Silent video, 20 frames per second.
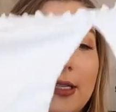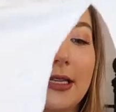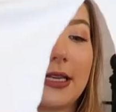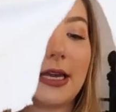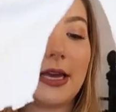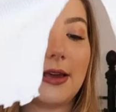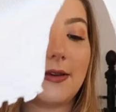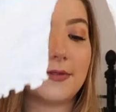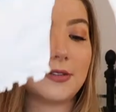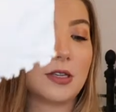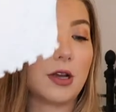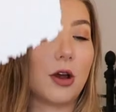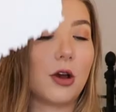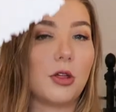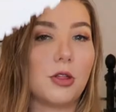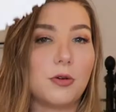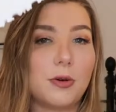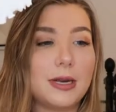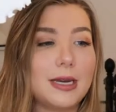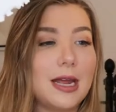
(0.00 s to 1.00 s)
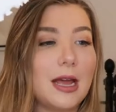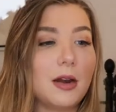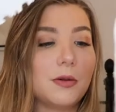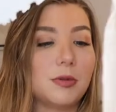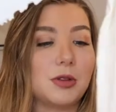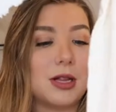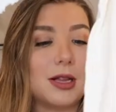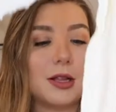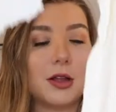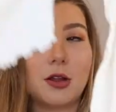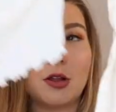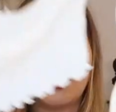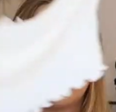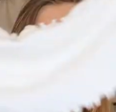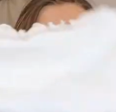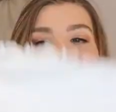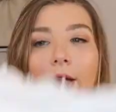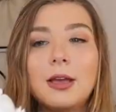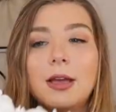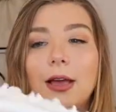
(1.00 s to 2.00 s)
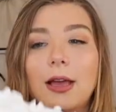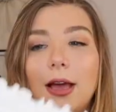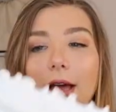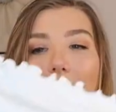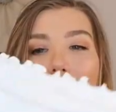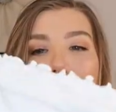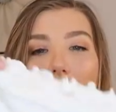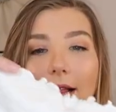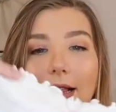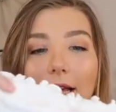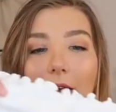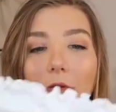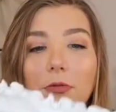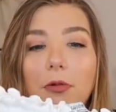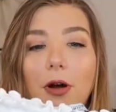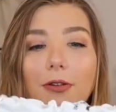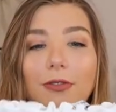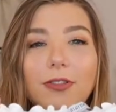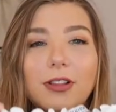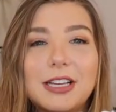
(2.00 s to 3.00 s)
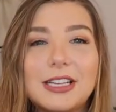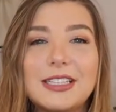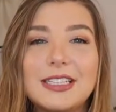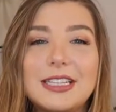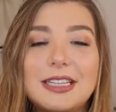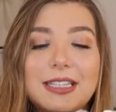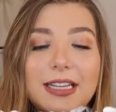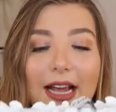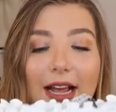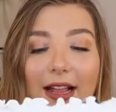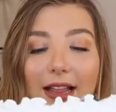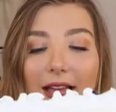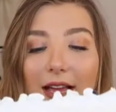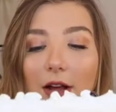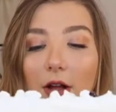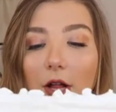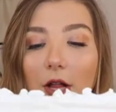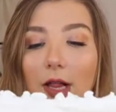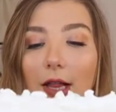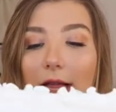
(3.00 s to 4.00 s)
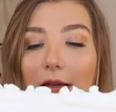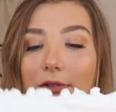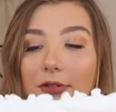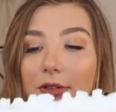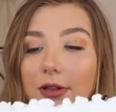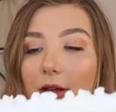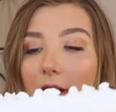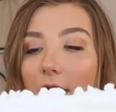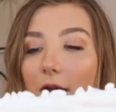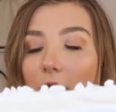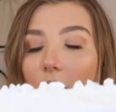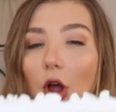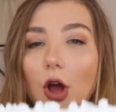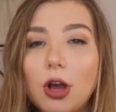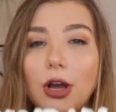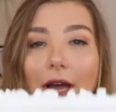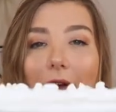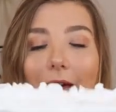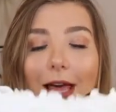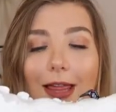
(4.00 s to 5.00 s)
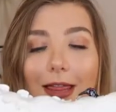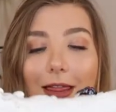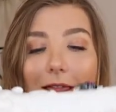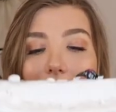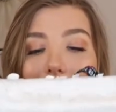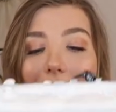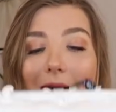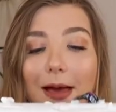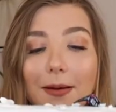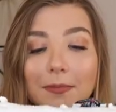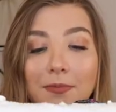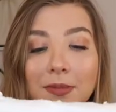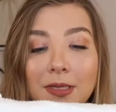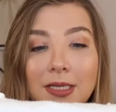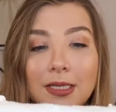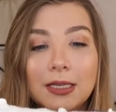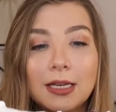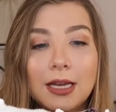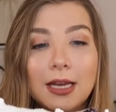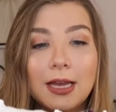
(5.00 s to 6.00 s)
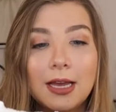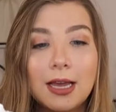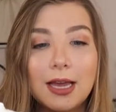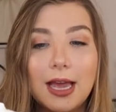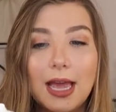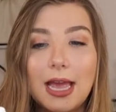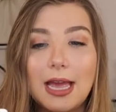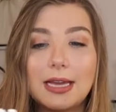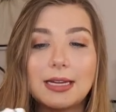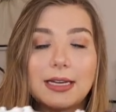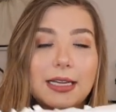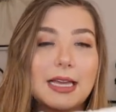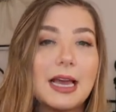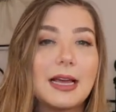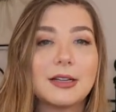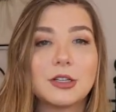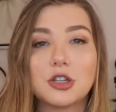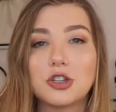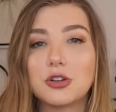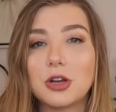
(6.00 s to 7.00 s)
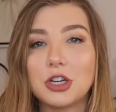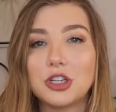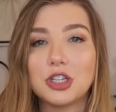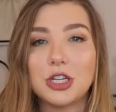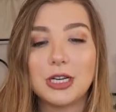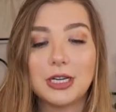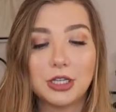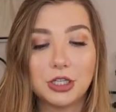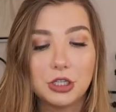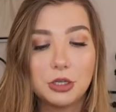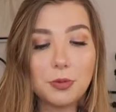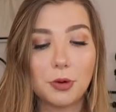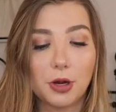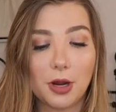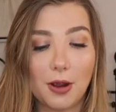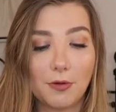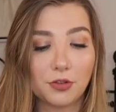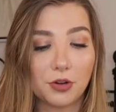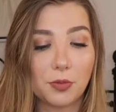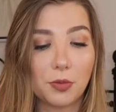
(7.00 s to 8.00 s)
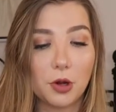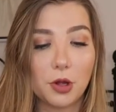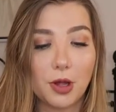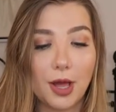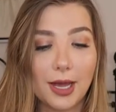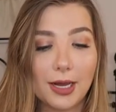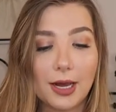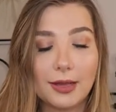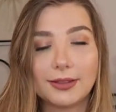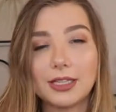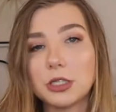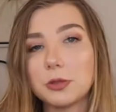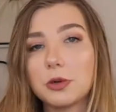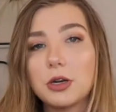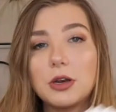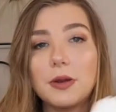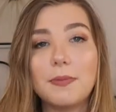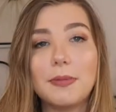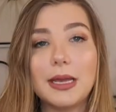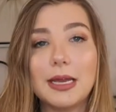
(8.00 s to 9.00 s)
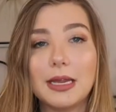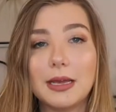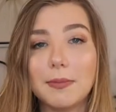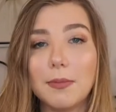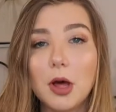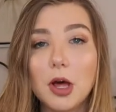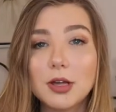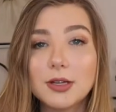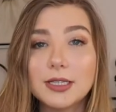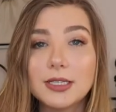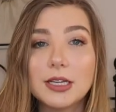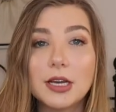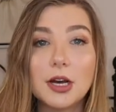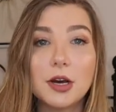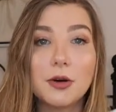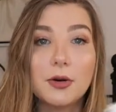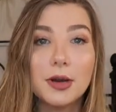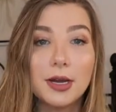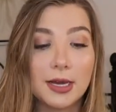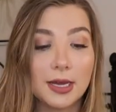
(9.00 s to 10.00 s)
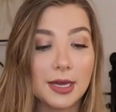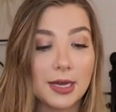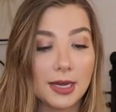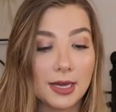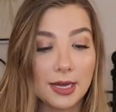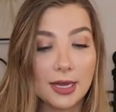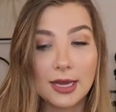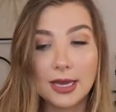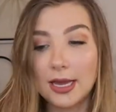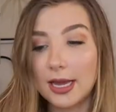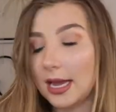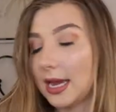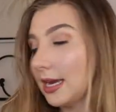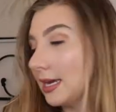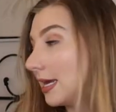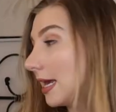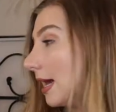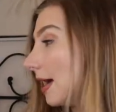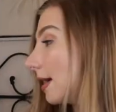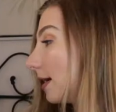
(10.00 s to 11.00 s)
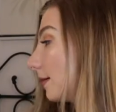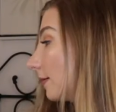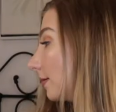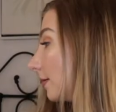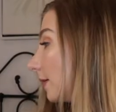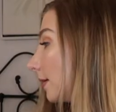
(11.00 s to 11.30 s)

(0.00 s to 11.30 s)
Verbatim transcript: sleeves all the way down with a little uh, like ruffling detailing all along, along the hems. And again, stretchy, super comfortable. I got this one in a medium also. And yeah,